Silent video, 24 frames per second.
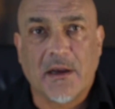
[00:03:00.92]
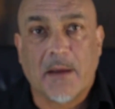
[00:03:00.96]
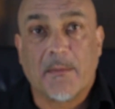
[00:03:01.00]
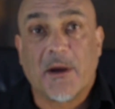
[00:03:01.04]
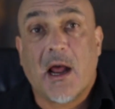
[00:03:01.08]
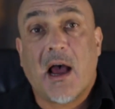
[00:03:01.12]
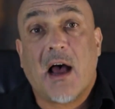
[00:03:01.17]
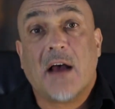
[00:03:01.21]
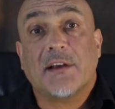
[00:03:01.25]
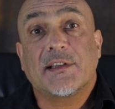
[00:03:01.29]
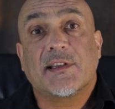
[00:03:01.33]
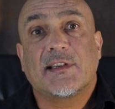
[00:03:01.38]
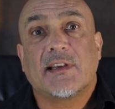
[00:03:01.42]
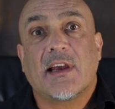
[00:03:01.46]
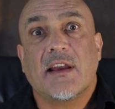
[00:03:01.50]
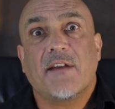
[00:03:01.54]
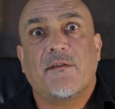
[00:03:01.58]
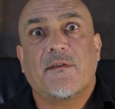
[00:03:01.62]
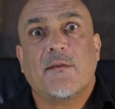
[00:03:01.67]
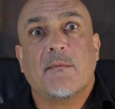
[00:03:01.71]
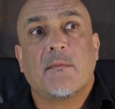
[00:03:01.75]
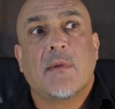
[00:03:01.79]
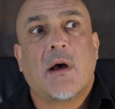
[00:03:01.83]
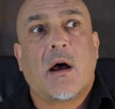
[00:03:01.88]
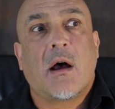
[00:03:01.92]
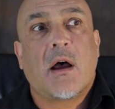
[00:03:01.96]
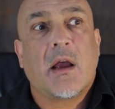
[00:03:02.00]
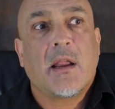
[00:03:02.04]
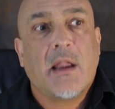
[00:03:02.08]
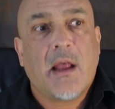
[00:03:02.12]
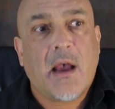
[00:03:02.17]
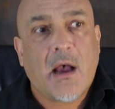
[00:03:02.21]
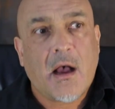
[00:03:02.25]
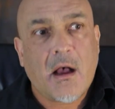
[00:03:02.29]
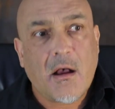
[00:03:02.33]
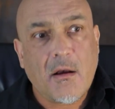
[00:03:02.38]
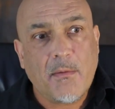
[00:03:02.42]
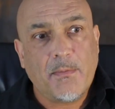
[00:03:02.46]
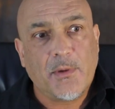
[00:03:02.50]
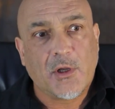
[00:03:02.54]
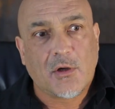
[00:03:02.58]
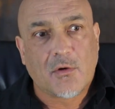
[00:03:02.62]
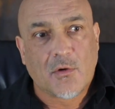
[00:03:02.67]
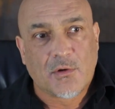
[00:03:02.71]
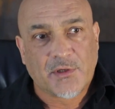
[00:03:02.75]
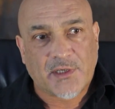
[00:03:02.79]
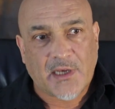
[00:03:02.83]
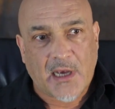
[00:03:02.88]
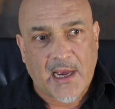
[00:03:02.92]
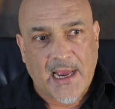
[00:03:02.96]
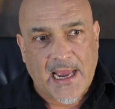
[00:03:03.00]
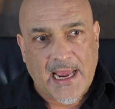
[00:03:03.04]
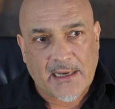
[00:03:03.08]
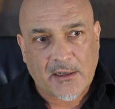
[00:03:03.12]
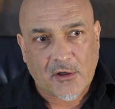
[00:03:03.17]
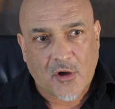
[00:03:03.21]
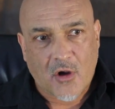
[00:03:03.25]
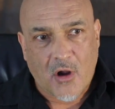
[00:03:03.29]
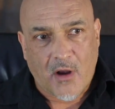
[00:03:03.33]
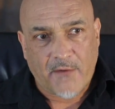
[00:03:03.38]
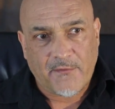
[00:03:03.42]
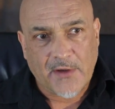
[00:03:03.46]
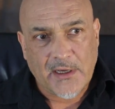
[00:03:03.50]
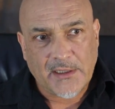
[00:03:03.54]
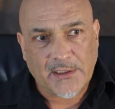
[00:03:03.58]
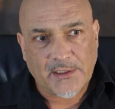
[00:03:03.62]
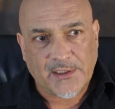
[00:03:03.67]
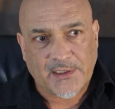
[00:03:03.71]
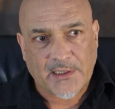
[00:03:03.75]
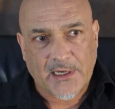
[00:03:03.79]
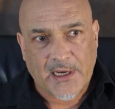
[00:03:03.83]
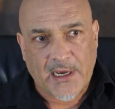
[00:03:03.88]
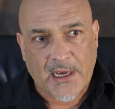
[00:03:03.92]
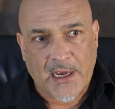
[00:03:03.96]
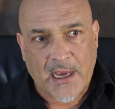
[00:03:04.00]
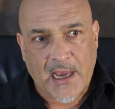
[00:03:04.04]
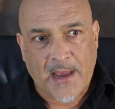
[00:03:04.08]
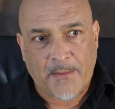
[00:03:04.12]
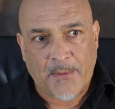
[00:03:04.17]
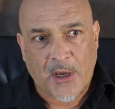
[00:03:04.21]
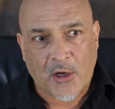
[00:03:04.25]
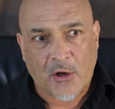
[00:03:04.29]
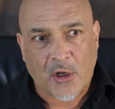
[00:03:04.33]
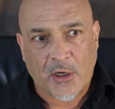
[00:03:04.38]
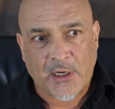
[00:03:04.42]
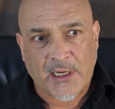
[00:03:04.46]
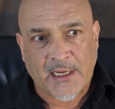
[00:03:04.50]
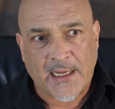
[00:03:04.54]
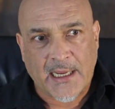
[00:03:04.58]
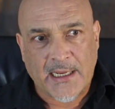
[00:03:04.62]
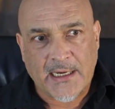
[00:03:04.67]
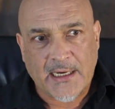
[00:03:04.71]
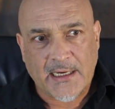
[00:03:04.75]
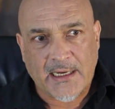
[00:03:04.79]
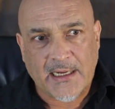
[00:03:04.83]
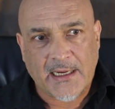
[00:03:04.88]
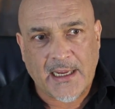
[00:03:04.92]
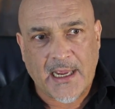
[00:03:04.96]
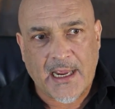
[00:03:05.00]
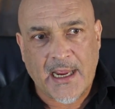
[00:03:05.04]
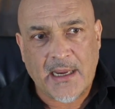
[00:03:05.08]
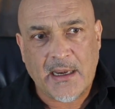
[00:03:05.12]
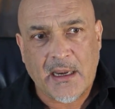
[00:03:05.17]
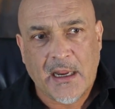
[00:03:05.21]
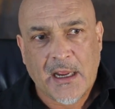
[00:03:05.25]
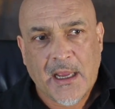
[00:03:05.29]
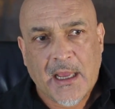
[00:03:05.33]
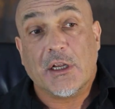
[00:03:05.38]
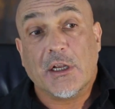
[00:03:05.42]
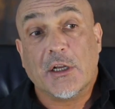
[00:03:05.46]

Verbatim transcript: Okay, but how safe am I now because I had COVID? Uh, am I gonna get it again?